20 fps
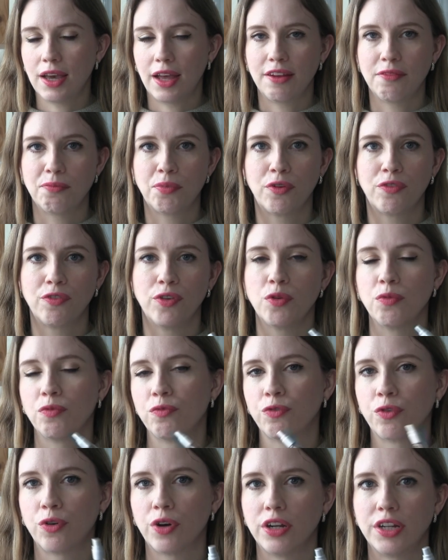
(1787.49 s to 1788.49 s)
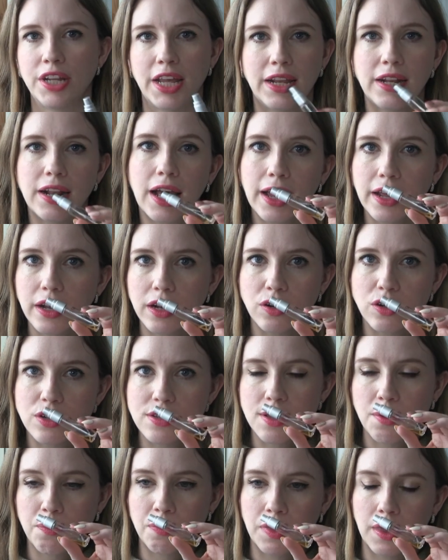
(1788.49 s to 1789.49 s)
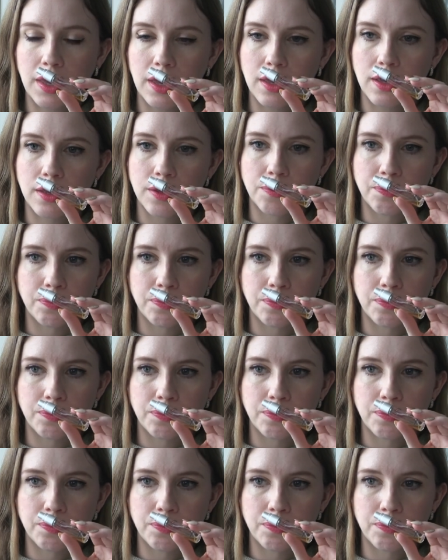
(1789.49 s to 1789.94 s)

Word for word: kind of perfume for a date night or something.